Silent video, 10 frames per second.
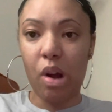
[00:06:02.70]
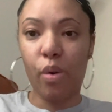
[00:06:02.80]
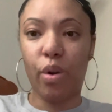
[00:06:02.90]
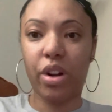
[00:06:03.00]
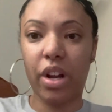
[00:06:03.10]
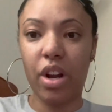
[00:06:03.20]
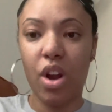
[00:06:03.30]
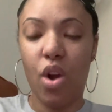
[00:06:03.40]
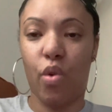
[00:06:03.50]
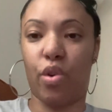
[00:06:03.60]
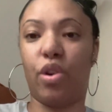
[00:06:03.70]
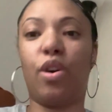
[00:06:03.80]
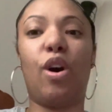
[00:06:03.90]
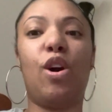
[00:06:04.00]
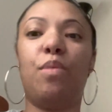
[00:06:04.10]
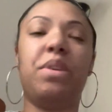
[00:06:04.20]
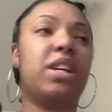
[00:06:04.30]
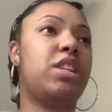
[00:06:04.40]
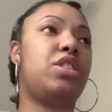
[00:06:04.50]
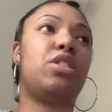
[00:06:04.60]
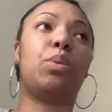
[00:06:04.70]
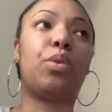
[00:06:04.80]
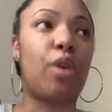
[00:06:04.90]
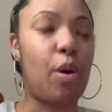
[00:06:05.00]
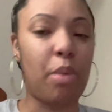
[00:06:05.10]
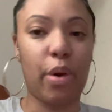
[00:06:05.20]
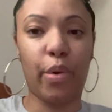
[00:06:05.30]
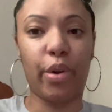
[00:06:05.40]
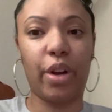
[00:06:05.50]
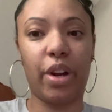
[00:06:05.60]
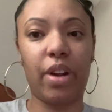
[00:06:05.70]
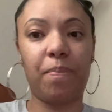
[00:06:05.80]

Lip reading: order, or don't call me unless there's something wrong with my order.